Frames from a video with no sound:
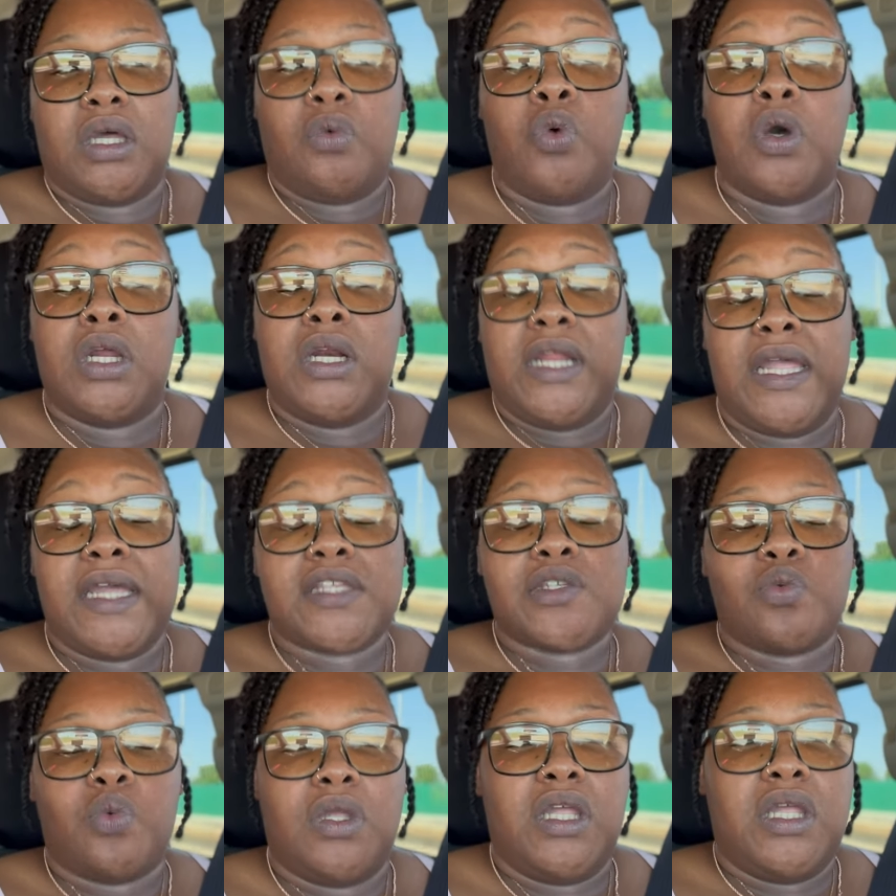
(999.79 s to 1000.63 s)
well
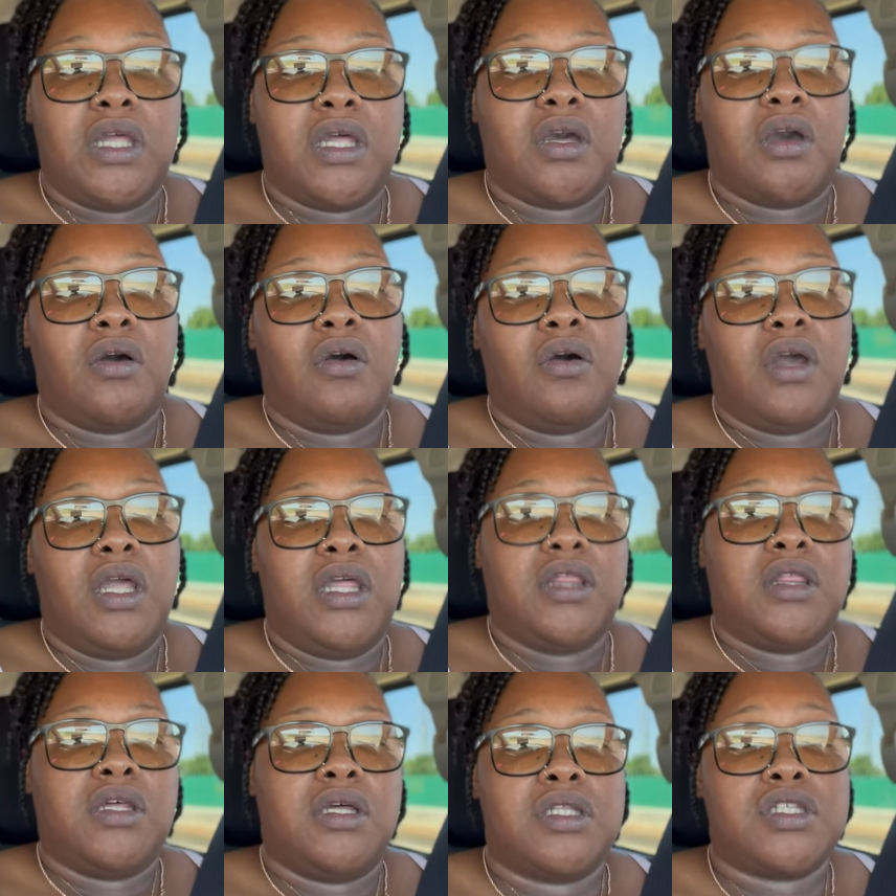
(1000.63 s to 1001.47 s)
next week or
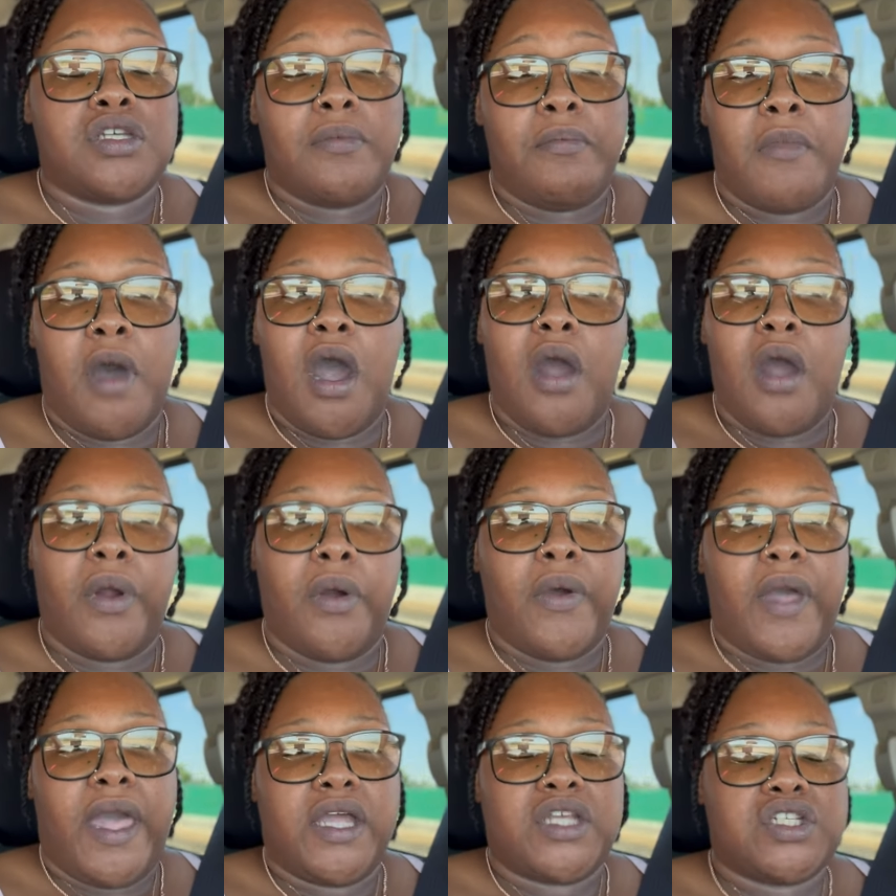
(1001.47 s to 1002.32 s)
either
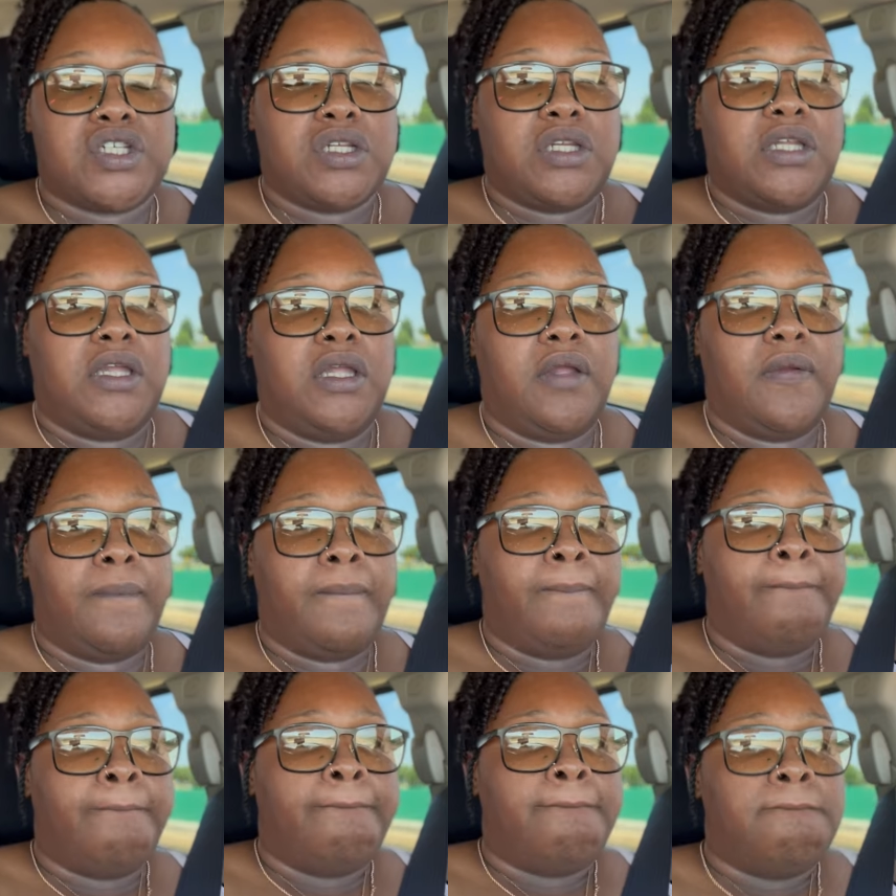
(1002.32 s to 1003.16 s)
tomorrow actually.
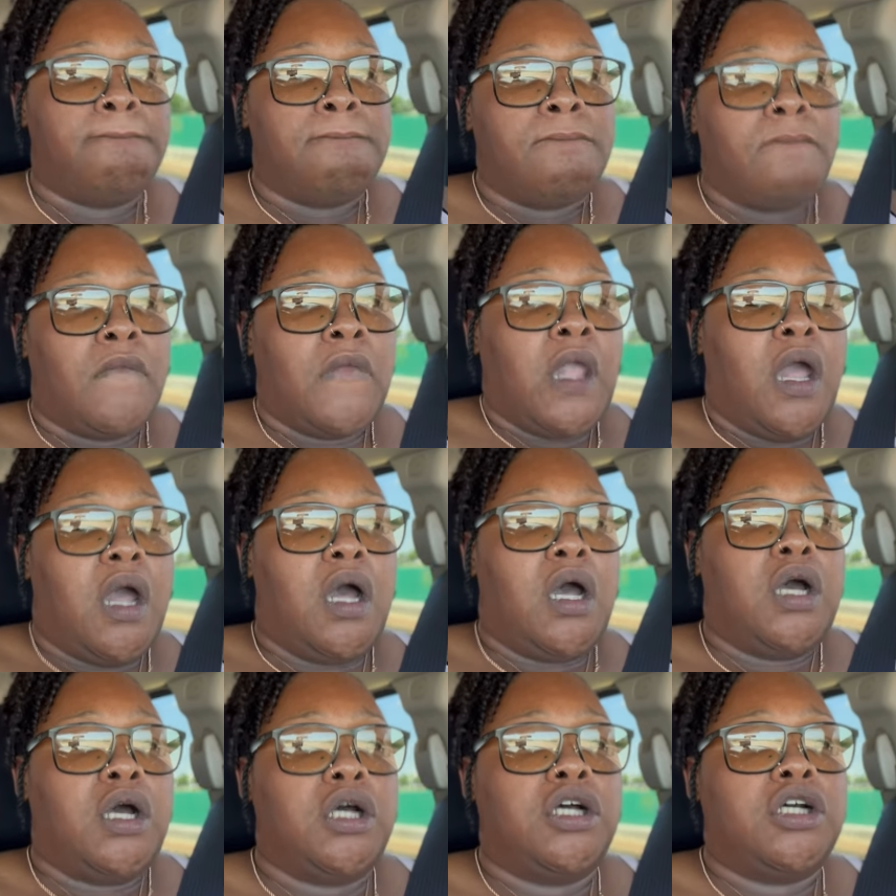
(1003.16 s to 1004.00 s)

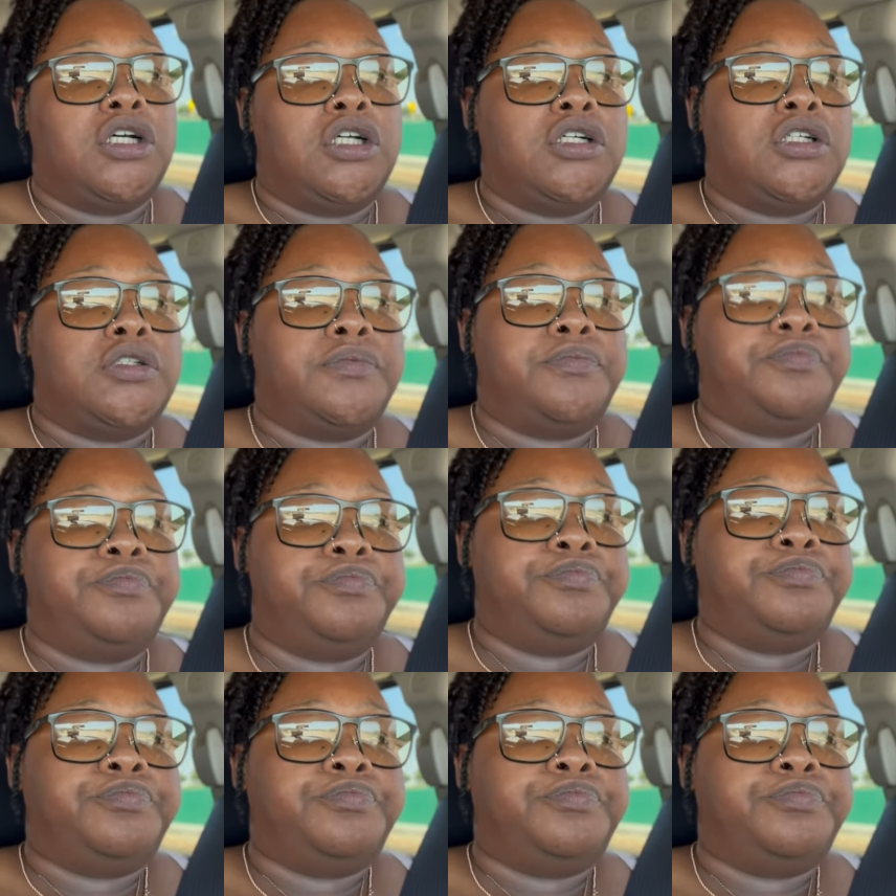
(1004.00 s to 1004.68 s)
Um,